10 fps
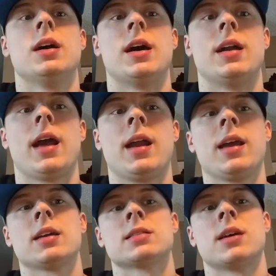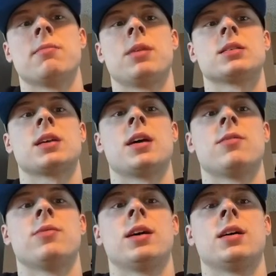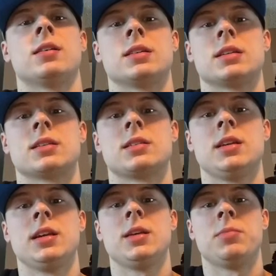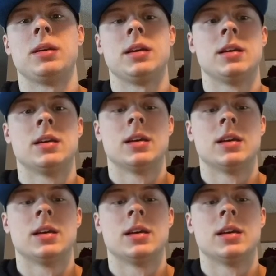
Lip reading: and NASM must have CEP,